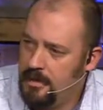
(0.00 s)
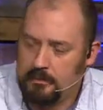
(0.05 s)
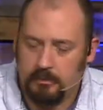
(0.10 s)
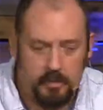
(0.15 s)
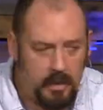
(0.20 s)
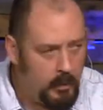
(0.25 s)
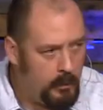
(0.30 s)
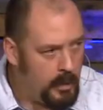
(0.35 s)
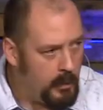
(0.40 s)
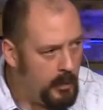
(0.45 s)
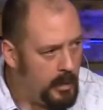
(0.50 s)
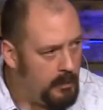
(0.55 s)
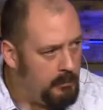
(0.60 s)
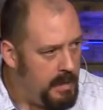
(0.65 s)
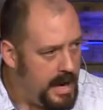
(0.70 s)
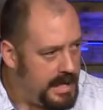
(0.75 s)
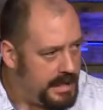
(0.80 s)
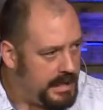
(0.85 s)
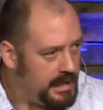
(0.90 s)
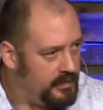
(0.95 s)
But we will
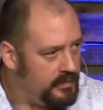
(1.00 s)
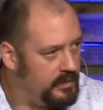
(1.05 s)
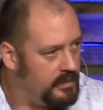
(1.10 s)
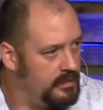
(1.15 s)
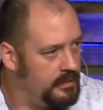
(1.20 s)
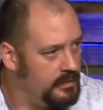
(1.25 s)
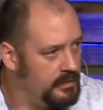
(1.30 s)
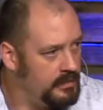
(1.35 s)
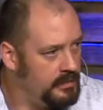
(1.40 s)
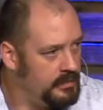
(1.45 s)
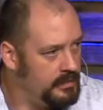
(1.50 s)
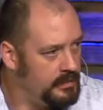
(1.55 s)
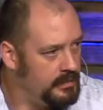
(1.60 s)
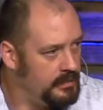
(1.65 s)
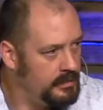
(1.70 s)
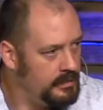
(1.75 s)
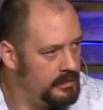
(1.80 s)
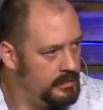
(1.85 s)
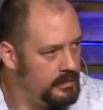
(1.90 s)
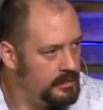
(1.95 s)
make it.
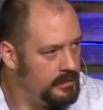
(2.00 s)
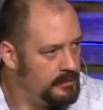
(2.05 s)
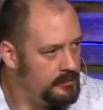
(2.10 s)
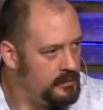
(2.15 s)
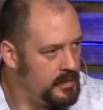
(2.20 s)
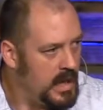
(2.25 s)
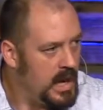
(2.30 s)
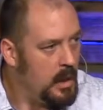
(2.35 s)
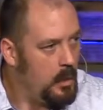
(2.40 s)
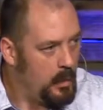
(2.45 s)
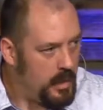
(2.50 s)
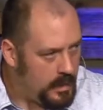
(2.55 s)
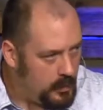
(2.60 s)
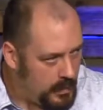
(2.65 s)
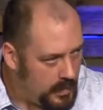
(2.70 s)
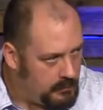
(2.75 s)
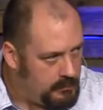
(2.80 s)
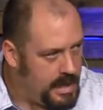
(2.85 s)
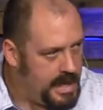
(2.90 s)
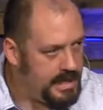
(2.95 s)
We
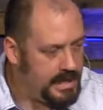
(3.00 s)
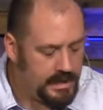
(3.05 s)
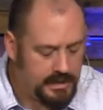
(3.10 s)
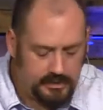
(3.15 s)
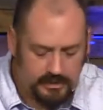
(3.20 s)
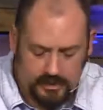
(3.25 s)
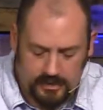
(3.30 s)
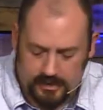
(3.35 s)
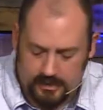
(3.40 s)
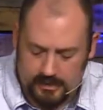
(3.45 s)
will make it.